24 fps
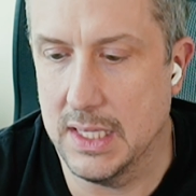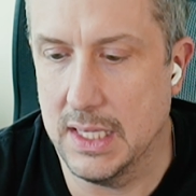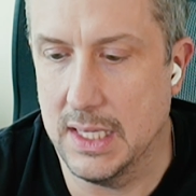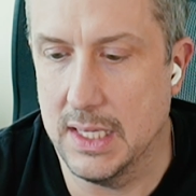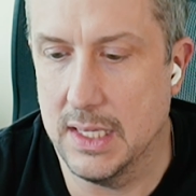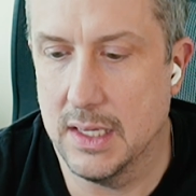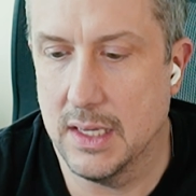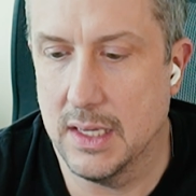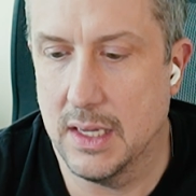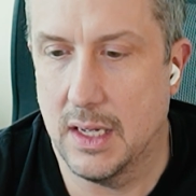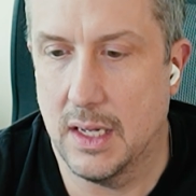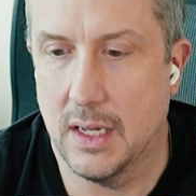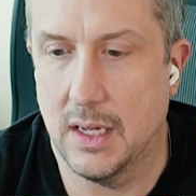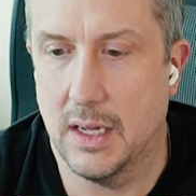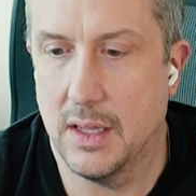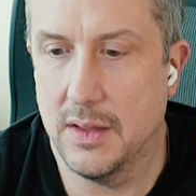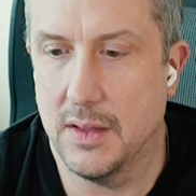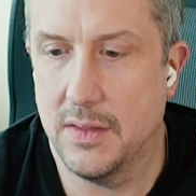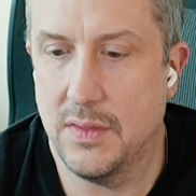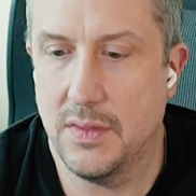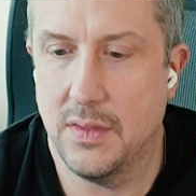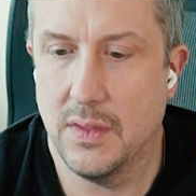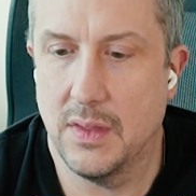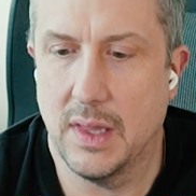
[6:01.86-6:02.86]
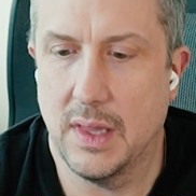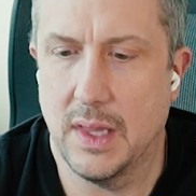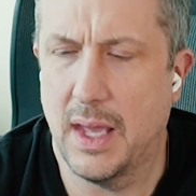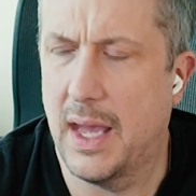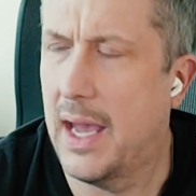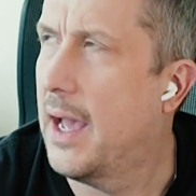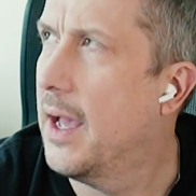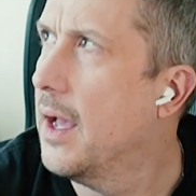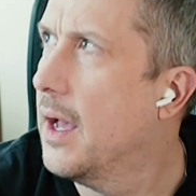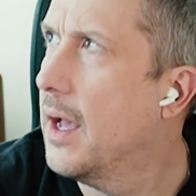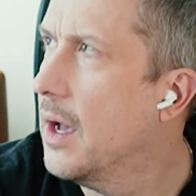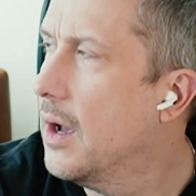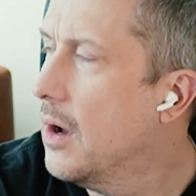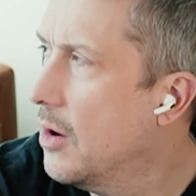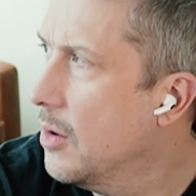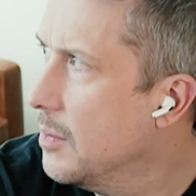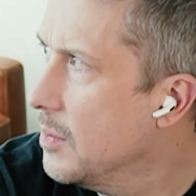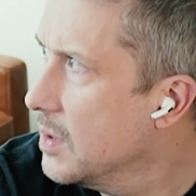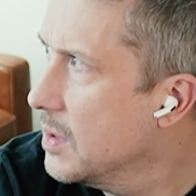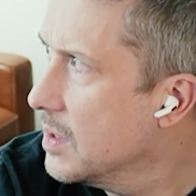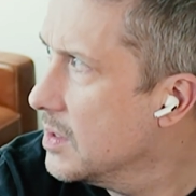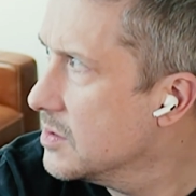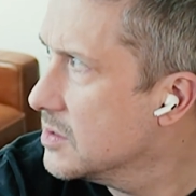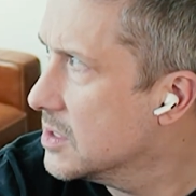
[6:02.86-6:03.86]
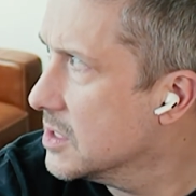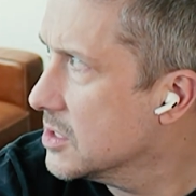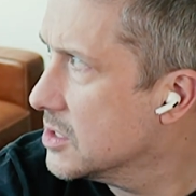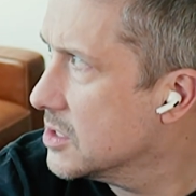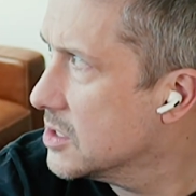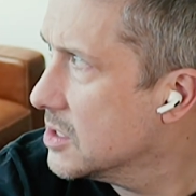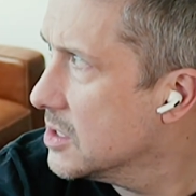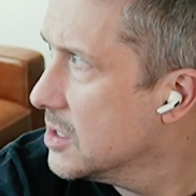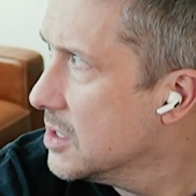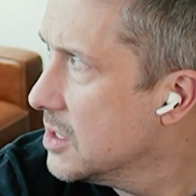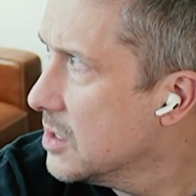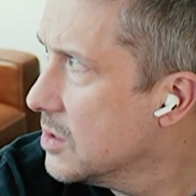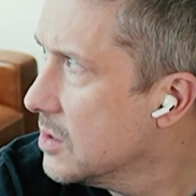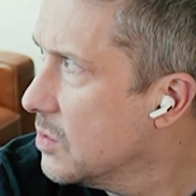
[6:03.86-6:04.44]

lead, when was this?